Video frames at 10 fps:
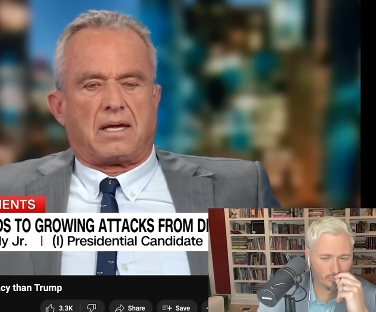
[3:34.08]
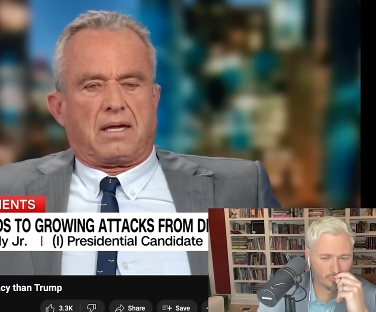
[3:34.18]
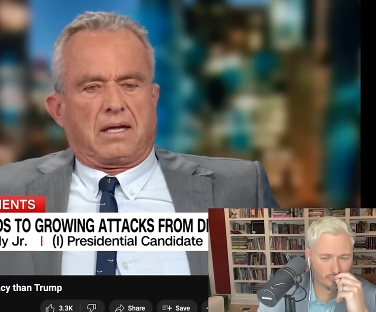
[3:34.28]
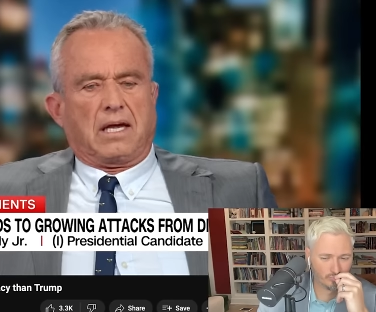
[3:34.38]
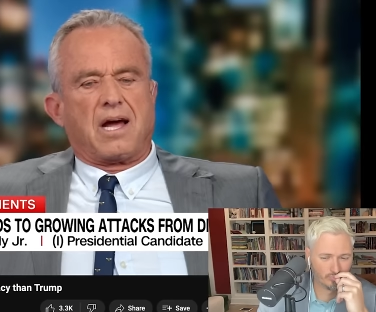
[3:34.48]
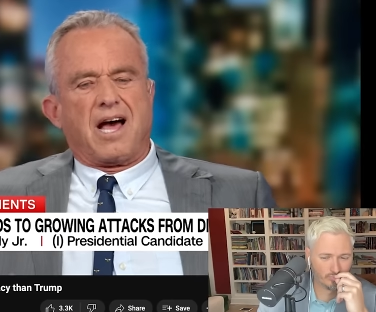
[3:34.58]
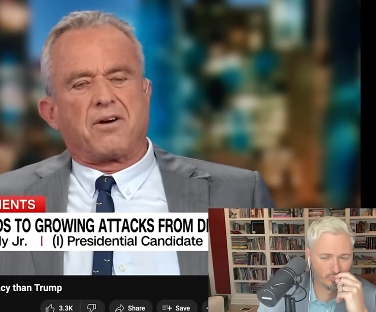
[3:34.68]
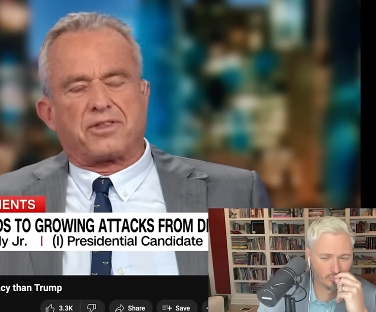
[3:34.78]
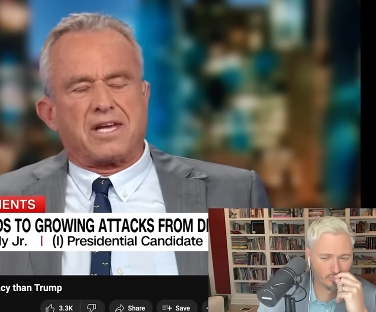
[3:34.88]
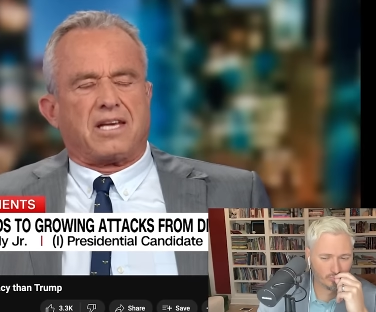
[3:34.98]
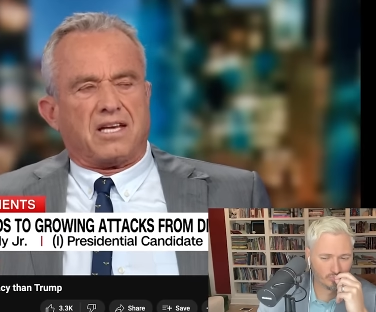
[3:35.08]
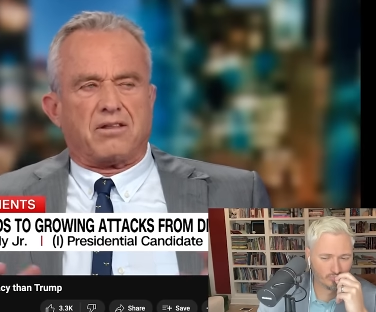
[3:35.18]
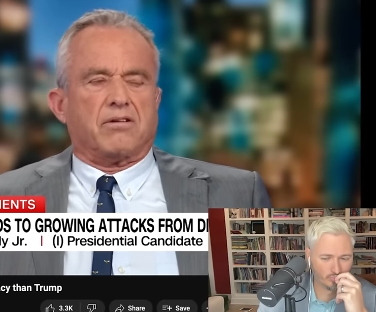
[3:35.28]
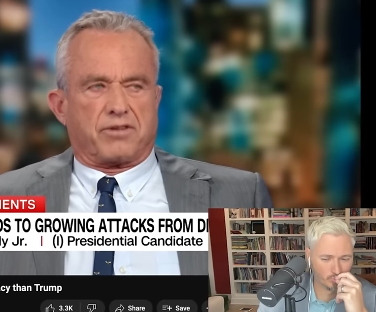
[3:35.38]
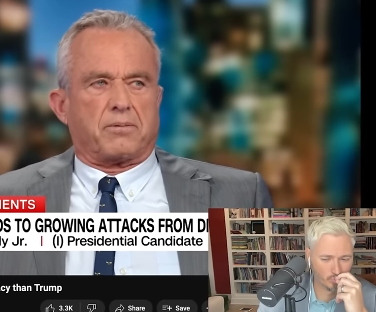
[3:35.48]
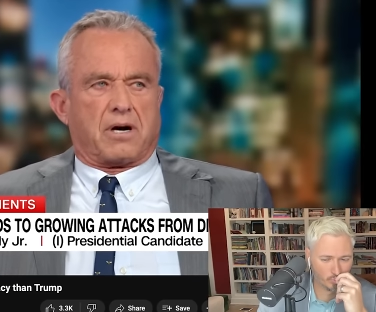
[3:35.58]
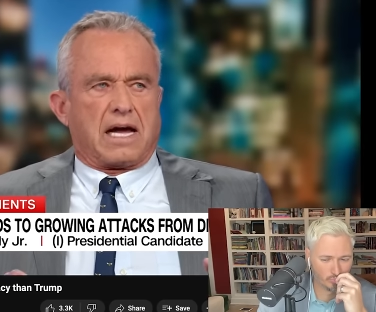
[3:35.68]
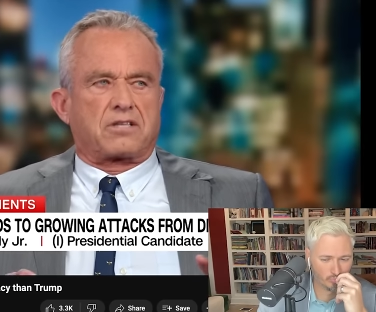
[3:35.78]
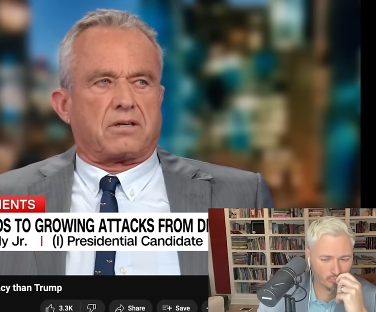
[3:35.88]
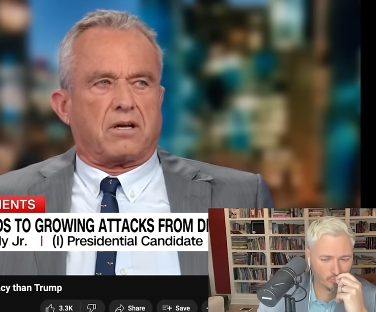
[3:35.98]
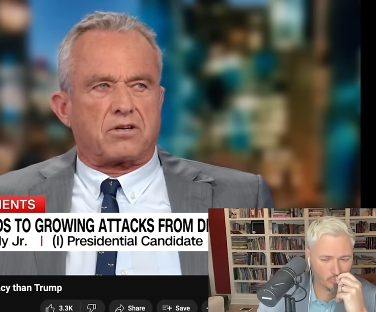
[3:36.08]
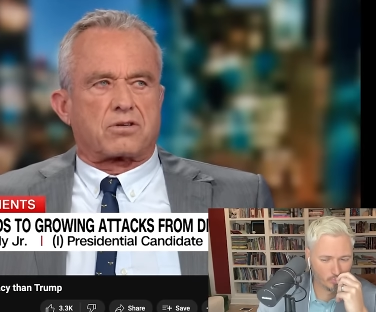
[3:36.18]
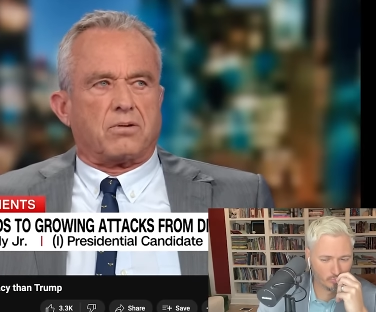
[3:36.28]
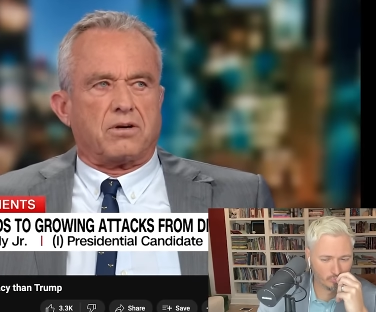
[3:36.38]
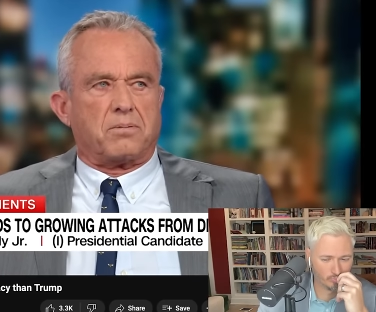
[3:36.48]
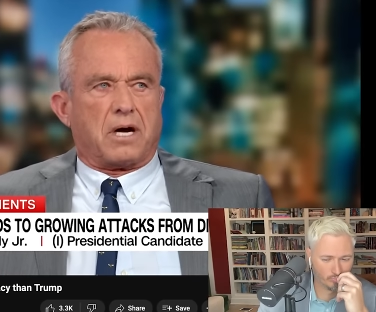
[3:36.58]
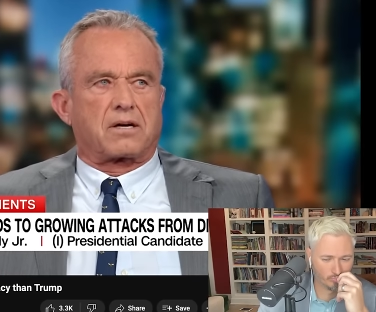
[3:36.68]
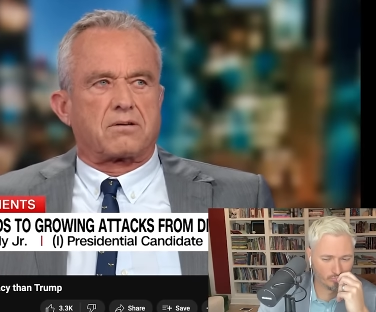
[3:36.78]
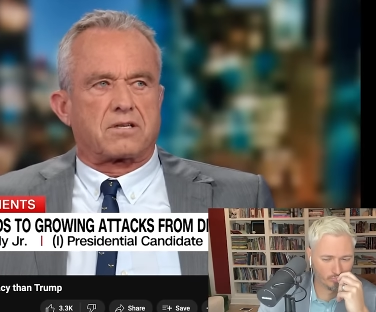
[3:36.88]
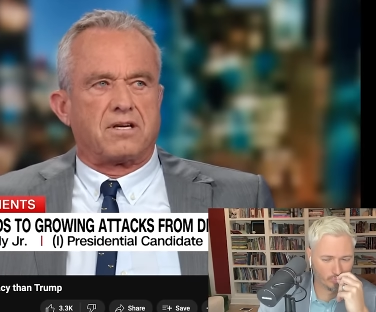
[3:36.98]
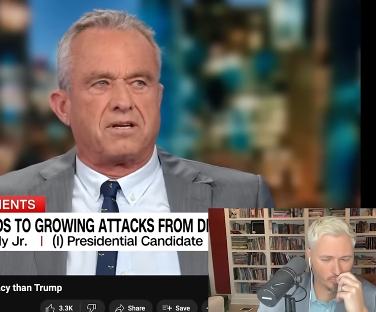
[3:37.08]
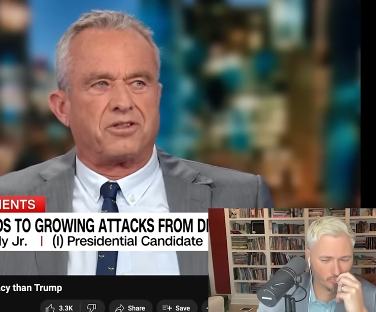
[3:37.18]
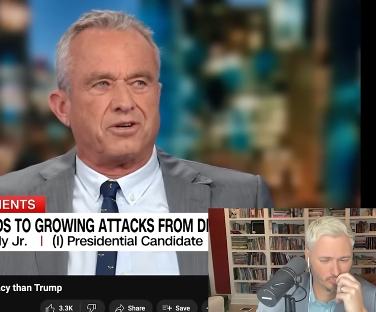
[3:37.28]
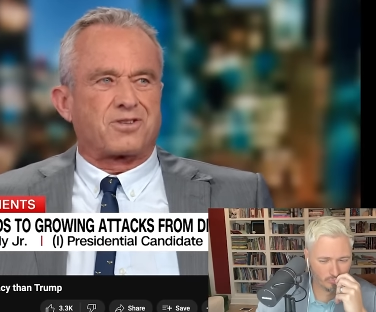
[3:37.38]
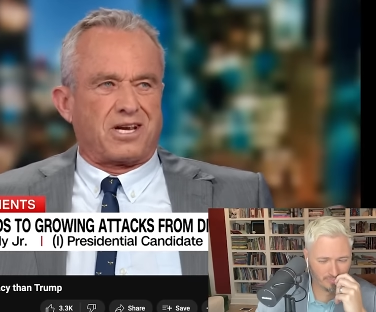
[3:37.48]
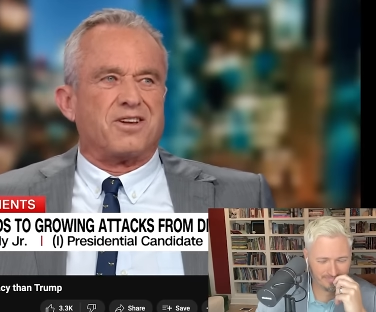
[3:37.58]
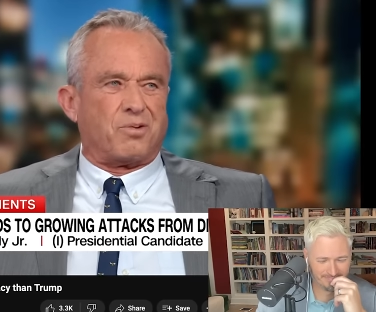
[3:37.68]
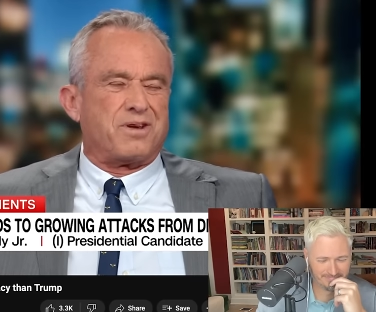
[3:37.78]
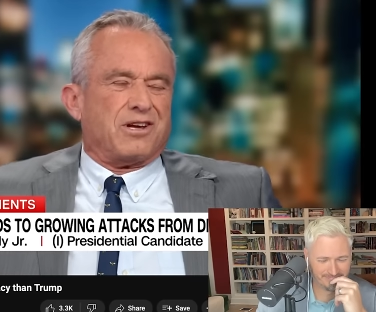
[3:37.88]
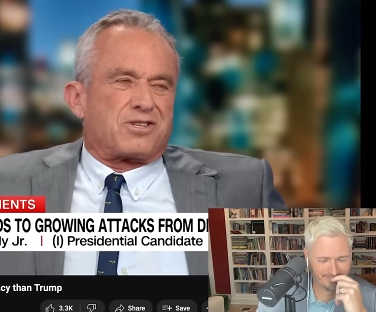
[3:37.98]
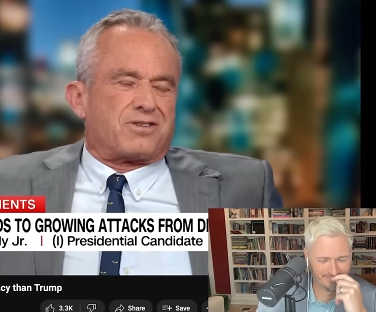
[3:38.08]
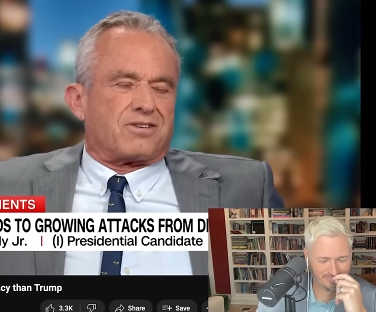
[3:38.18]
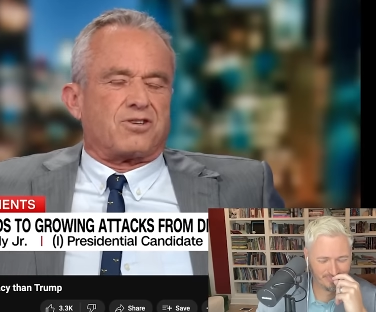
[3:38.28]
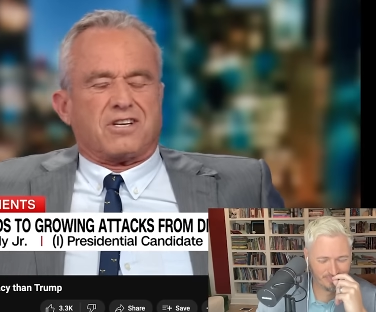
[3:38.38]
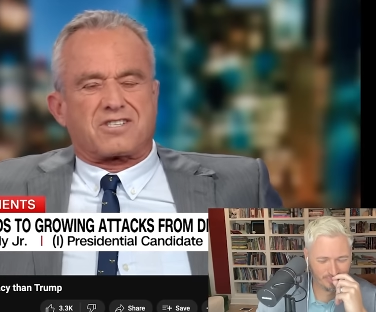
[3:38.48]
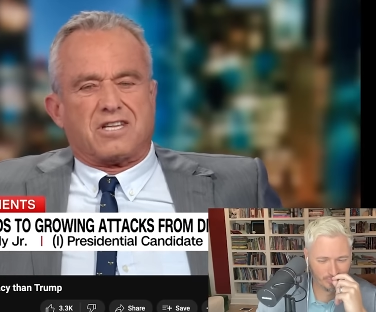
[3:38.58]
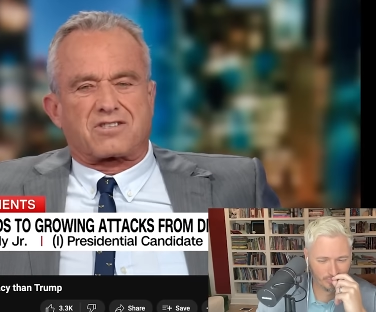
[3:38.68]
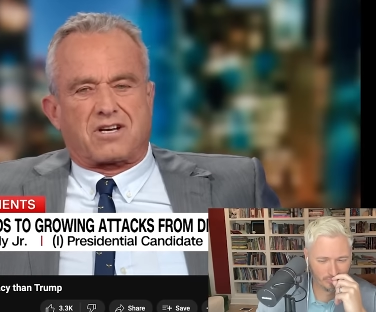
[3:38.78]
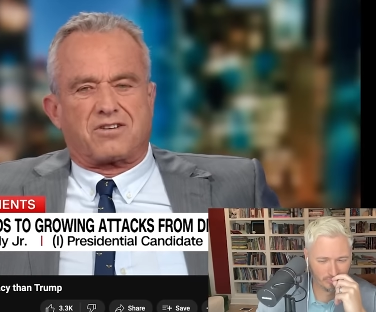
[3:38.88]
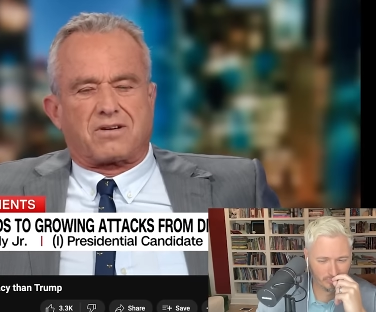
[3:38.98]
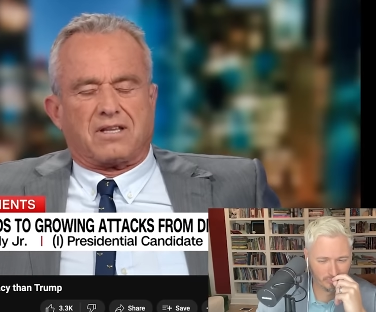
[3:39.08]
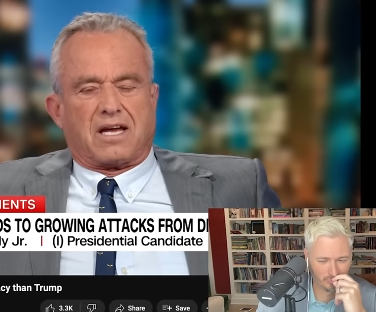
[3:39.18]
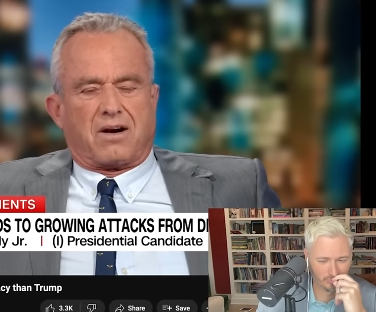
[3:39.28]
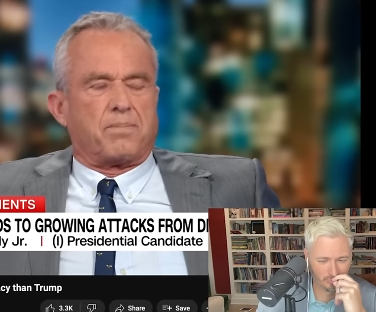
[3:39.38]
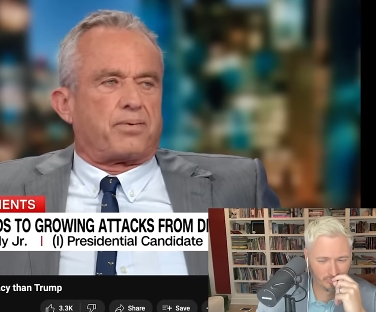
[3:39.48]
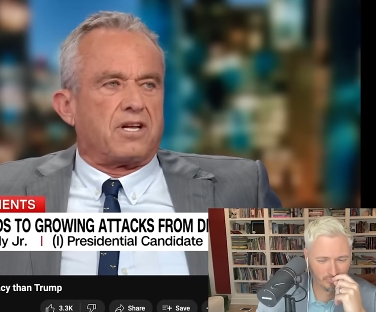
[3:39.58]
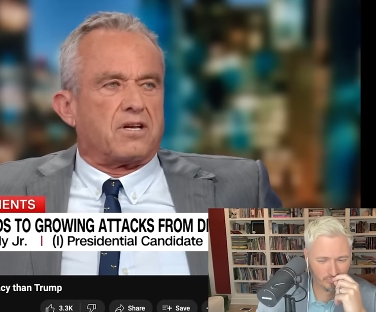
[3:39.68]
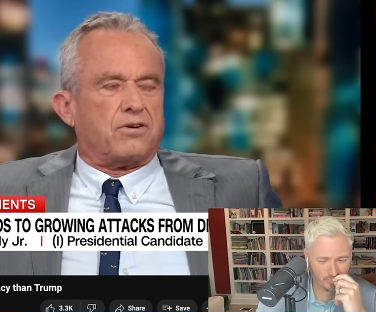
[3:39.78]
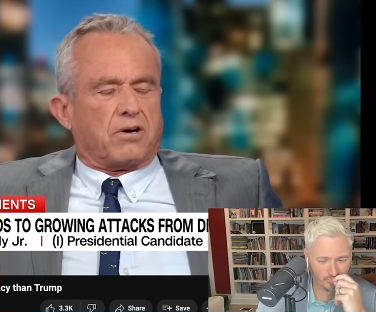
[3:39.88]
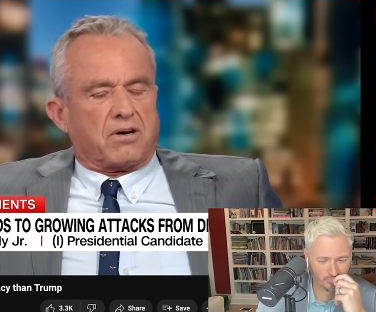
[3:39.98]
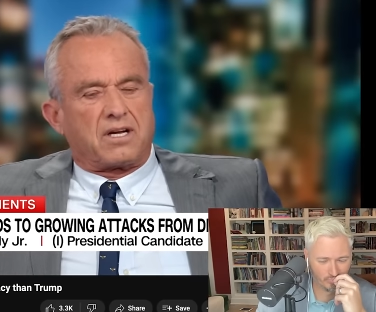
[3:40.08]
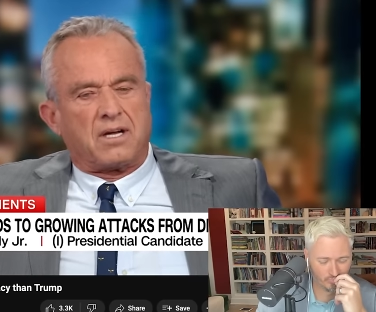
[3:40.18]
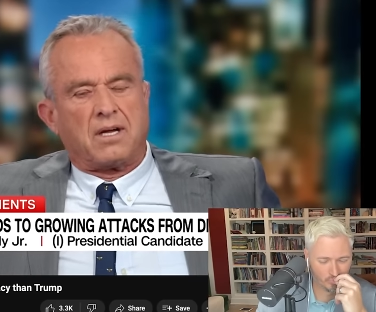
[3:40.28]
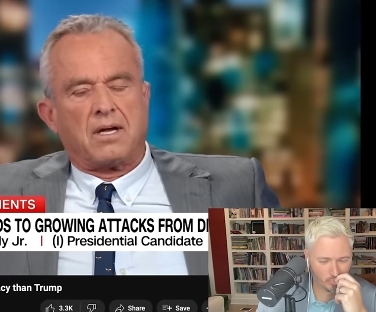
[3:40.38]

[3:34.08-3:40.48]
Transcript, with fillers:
Speaker 1: And I don't think either of them are actually going to destroy democracy. There's, we have institutions in this country that are pretty enduring.